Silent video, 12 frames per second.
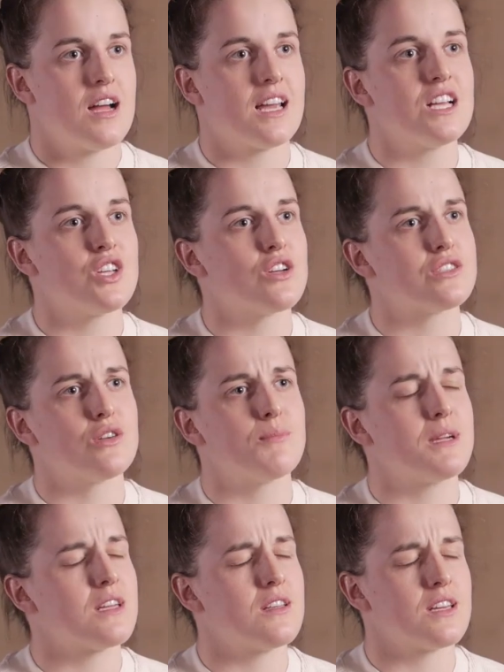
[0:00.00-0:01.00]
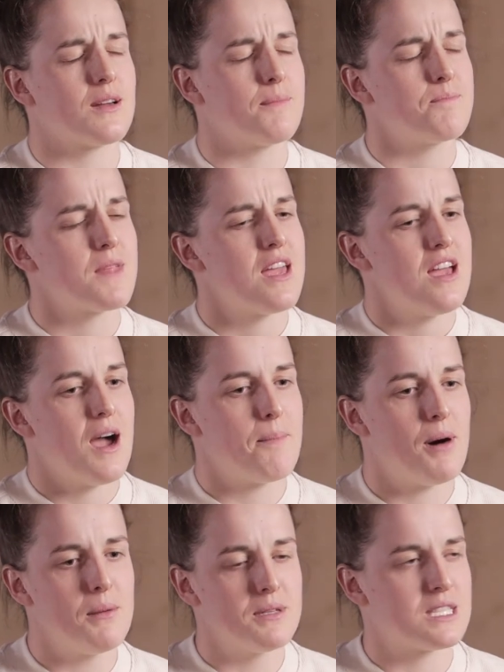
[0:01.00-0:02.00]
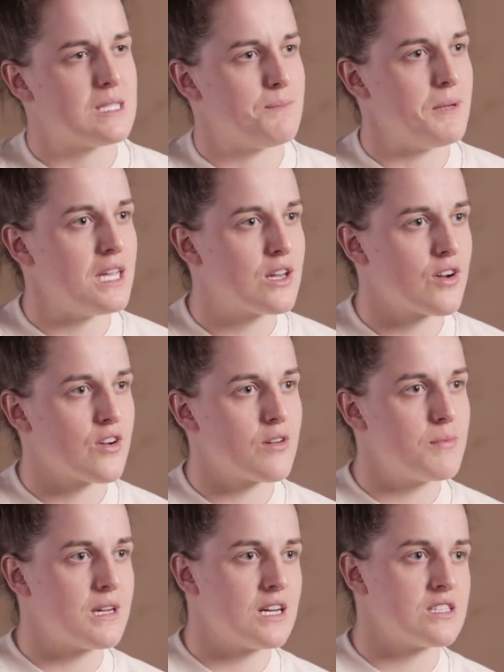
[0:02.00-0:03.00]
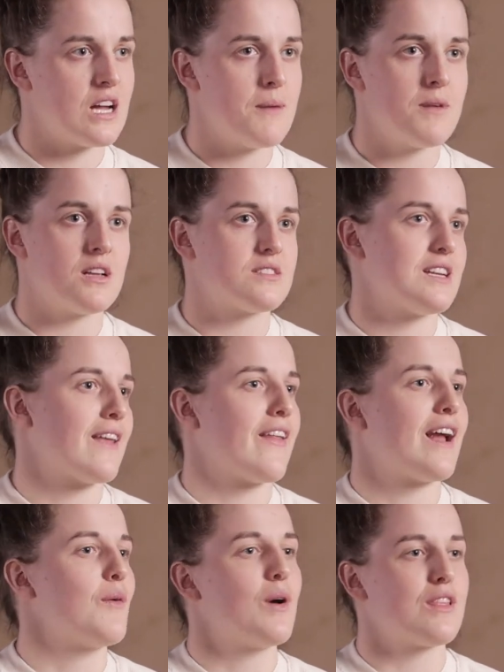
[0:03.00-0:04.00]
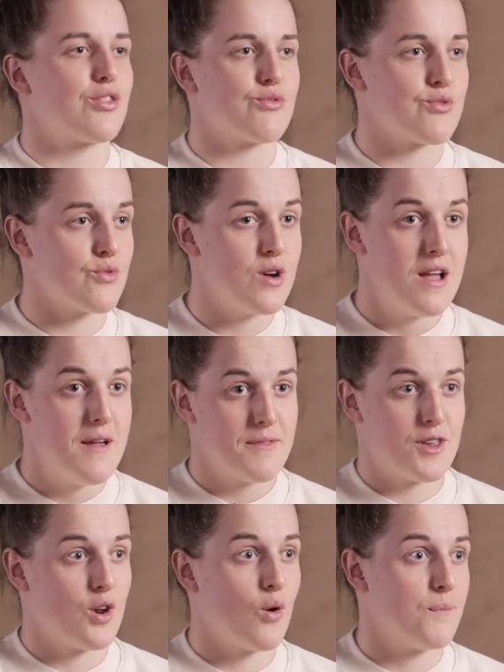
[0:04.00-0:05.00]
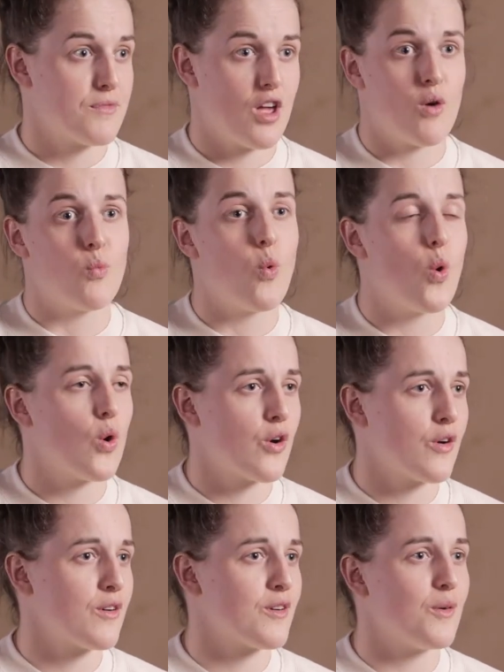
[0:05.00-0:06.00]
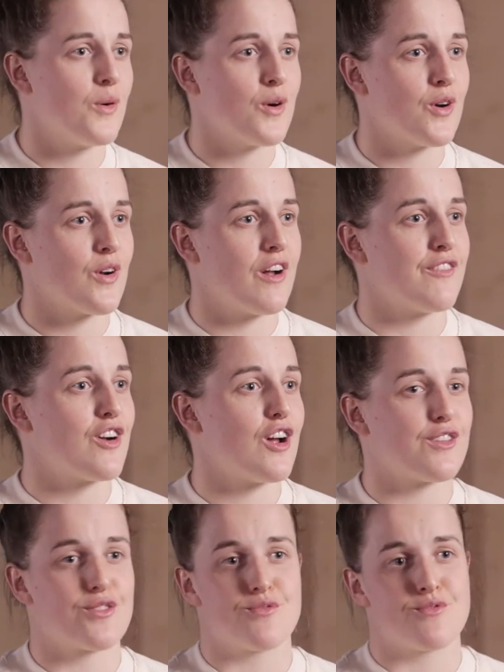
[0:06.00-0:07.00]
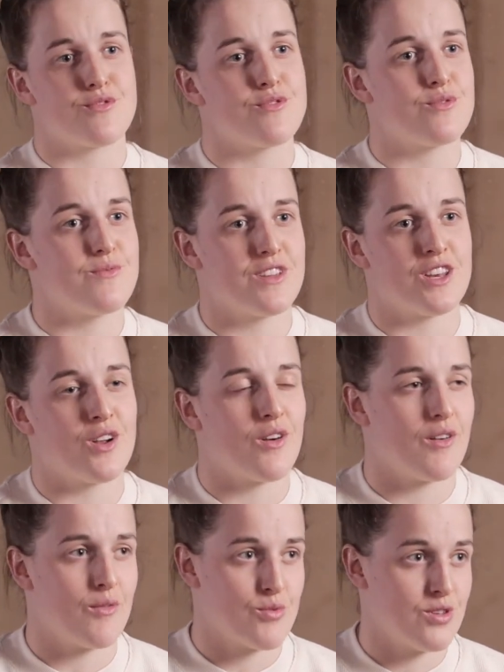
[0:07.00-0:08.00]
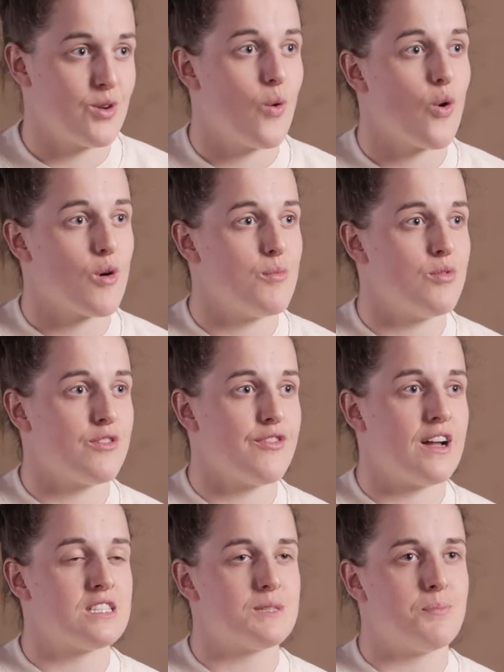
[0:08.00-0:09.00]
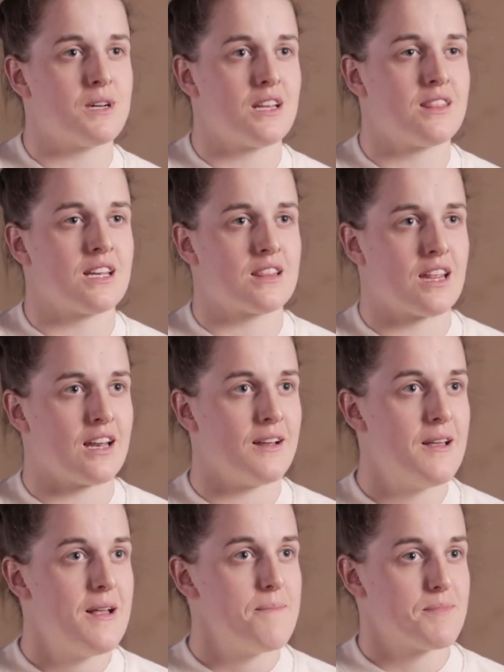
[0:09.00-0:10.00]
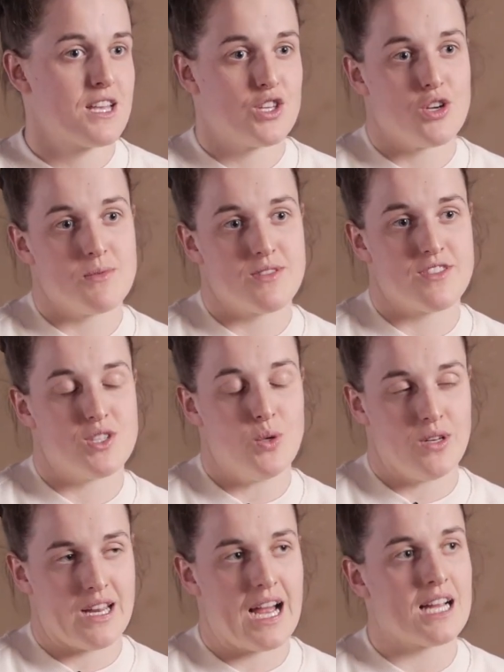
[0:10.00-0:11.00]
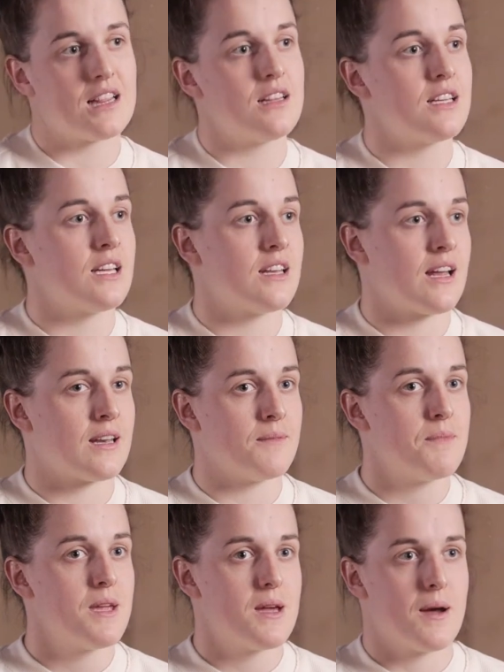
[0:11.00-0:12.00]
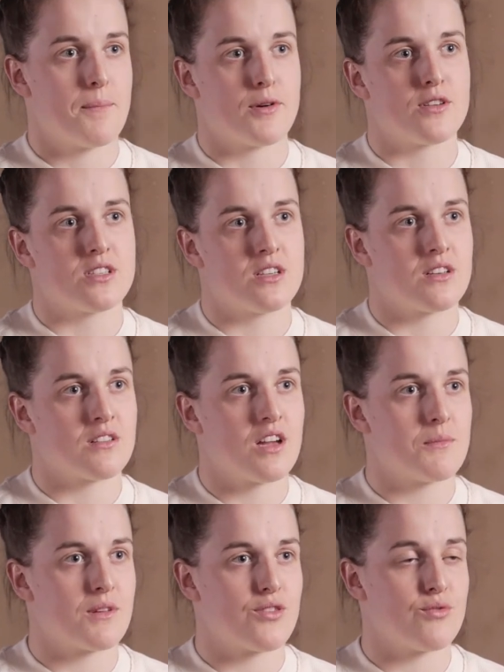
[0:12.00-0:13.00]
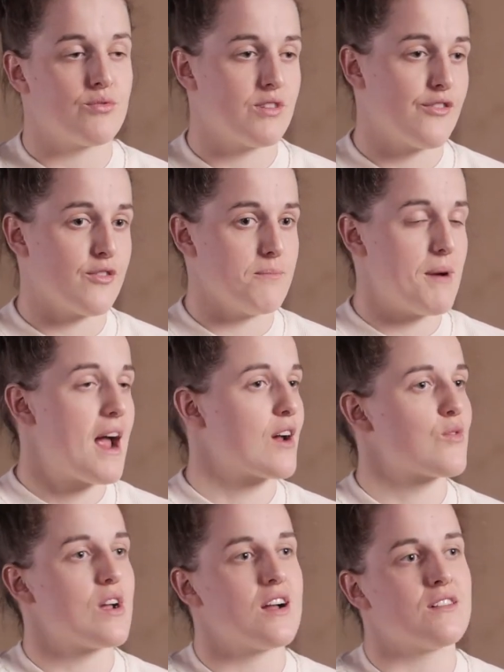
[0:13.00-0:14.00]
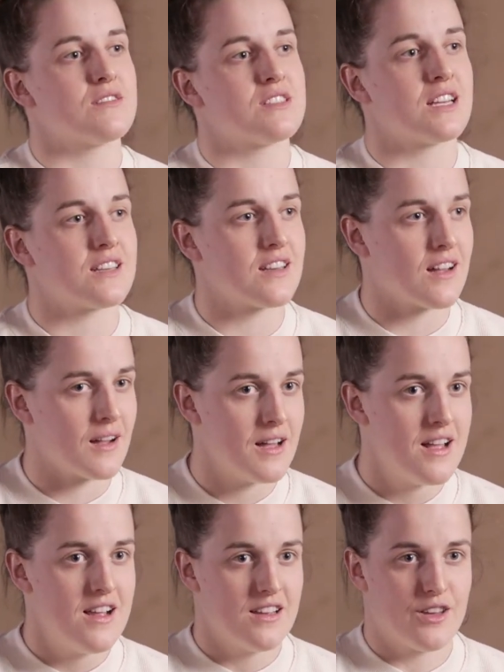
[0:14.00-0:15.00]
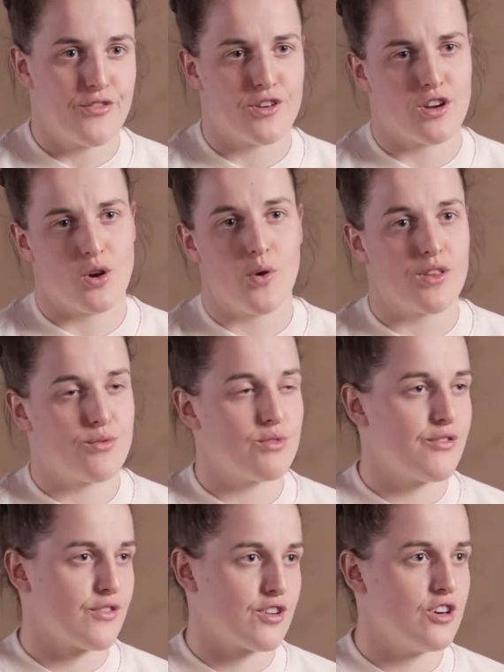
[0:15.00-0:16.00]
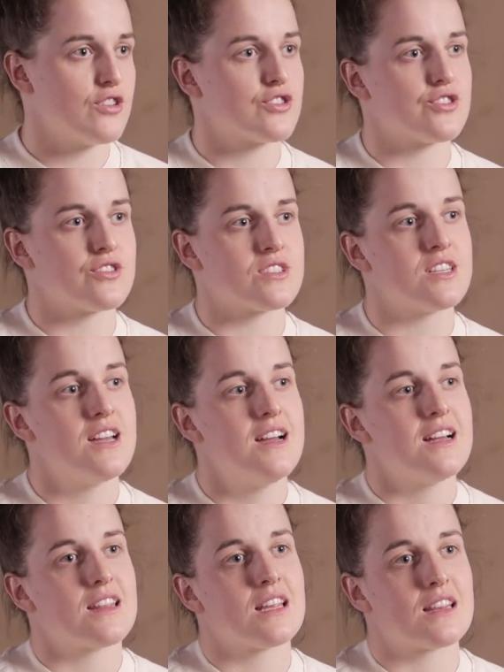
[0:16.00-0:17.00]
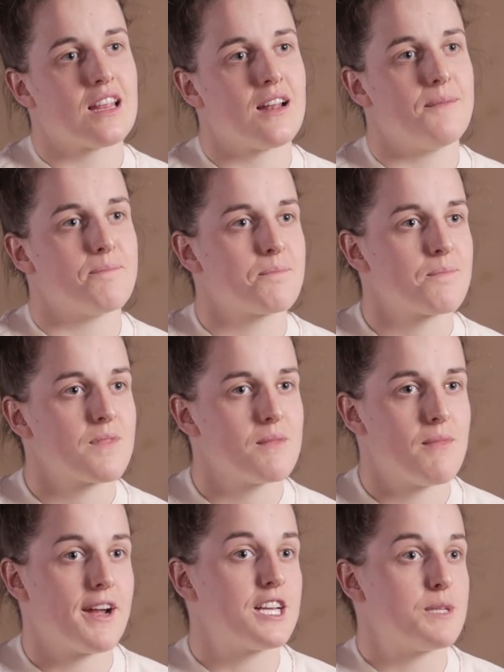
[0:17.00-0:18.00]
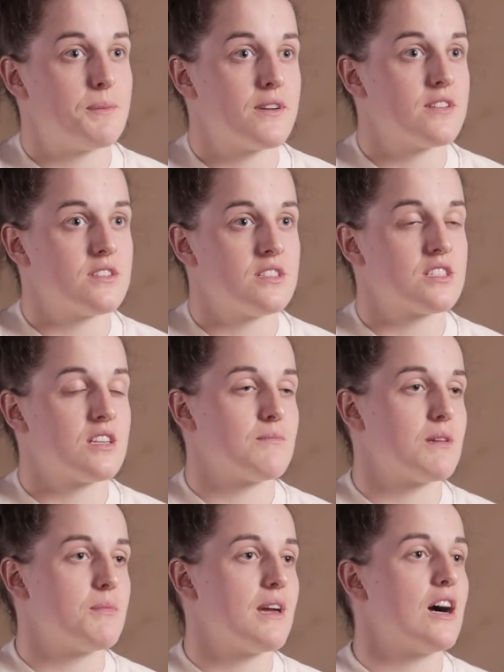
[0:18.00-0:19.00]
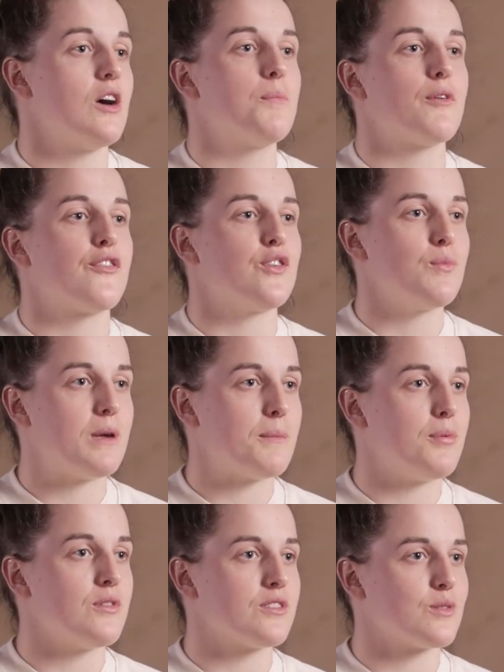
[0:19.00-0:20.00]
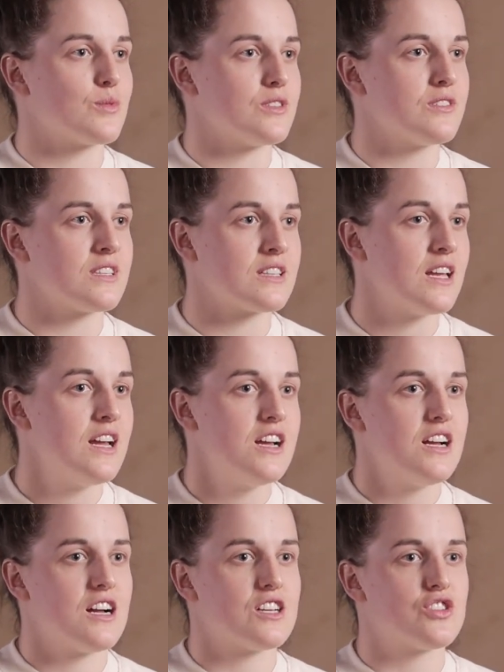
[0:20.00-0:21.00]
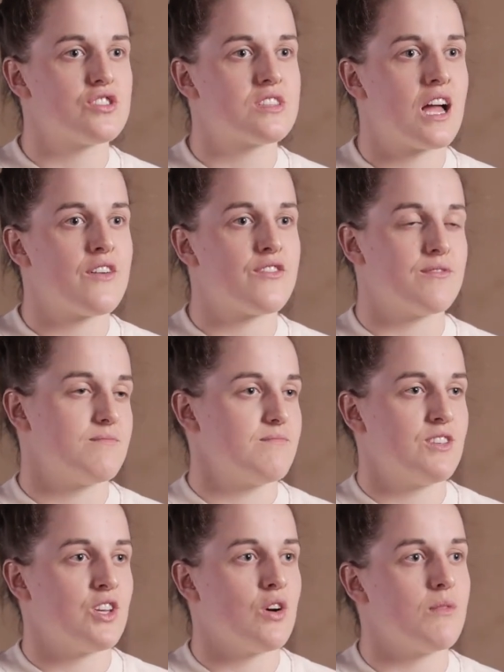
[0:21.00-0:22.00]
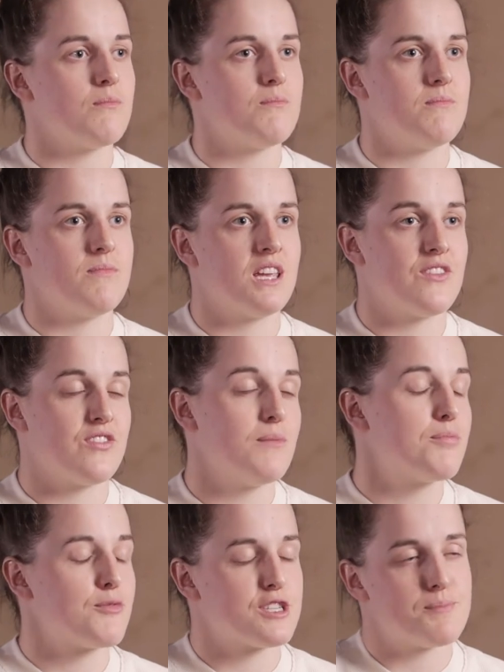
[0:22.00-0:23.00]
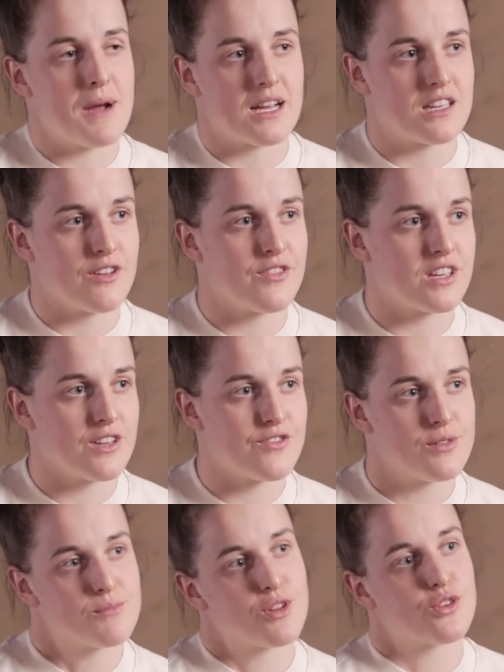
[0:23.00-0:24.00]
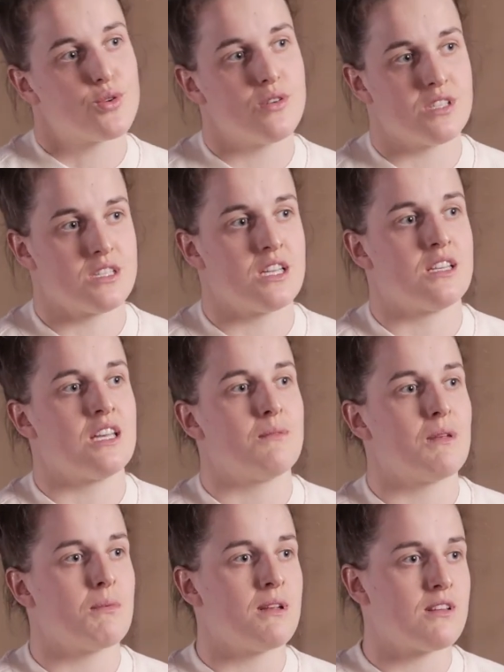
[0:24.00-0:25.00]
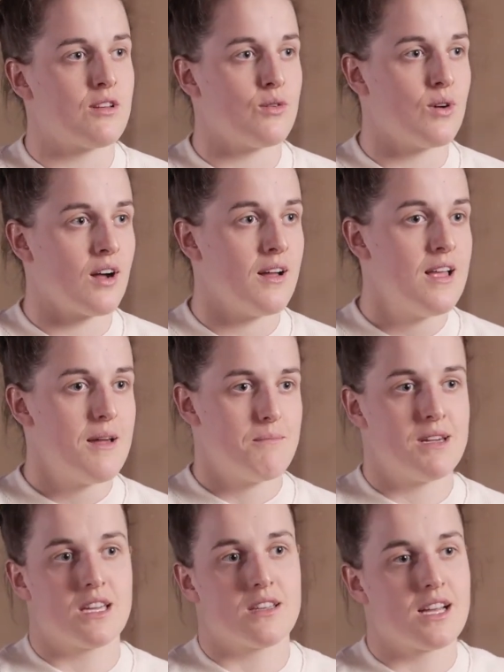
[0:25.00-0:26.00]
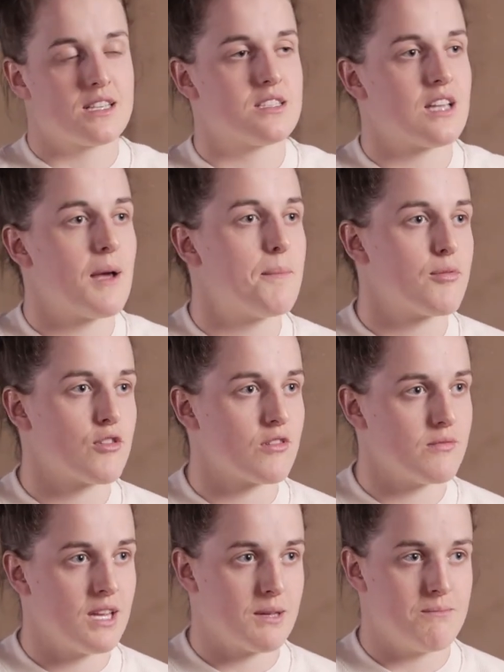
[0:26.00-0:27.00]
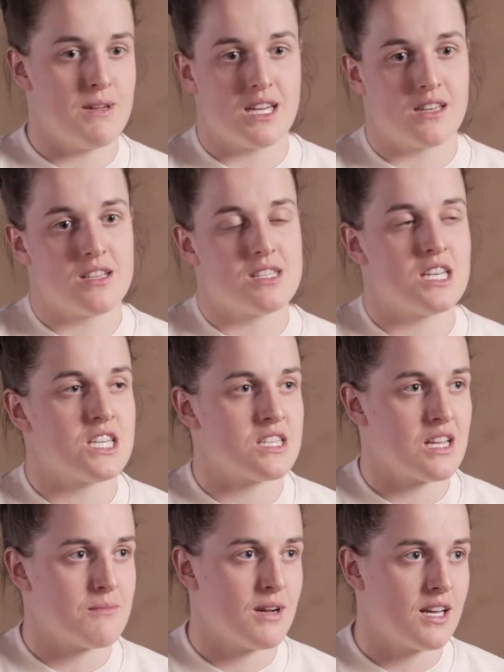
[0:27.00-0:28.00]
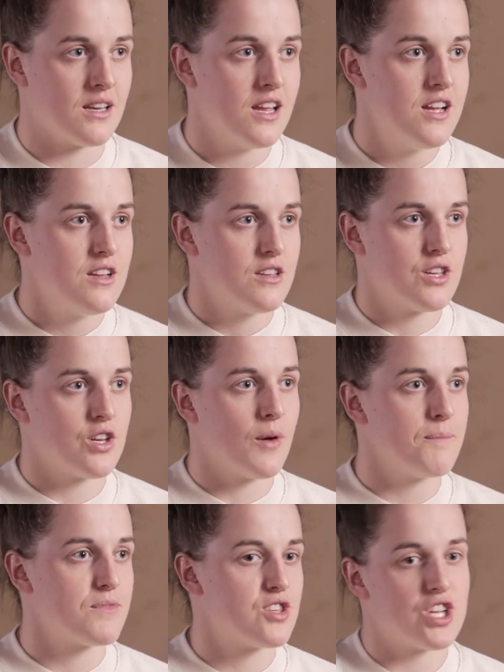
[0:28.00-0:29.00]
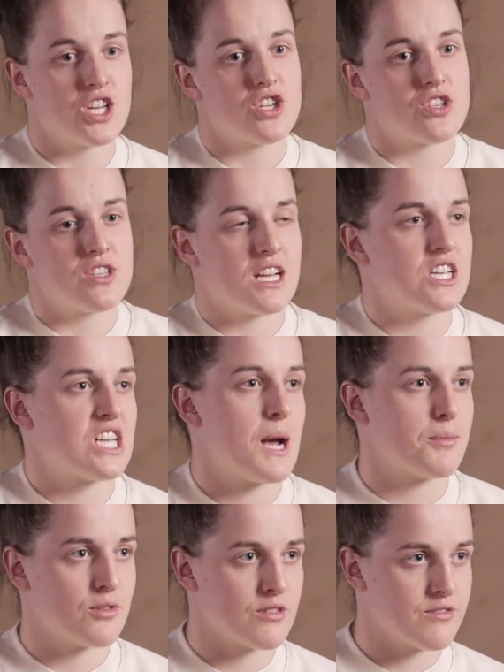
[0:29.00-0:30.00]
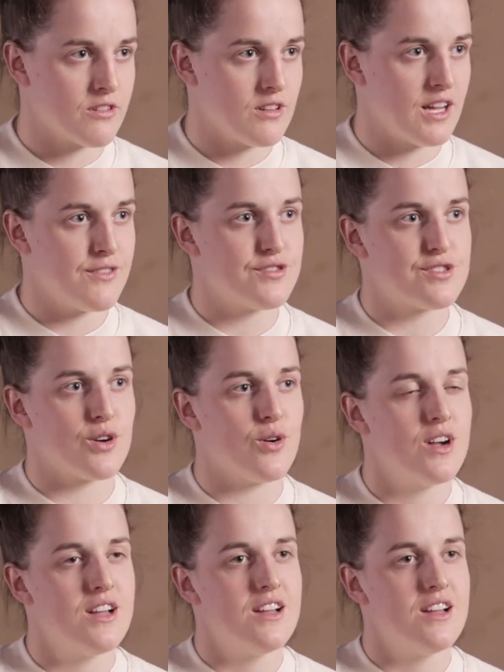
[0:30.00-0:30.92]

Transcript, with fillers: I guess also being like a, a public speaker because I'm not saying that I went through, you know, a war or I've gone through, you know, really horrible events, but I think that in terms of a student athlete and a person coming through different backgrounds and uh, different going through different cultures, I think that my experiences can maybe help a few people in the world and uh, just have you know give them perspective and give them the tools that they need maybe to uh, make a next step or make a decision that might you know change the next chapter of their life so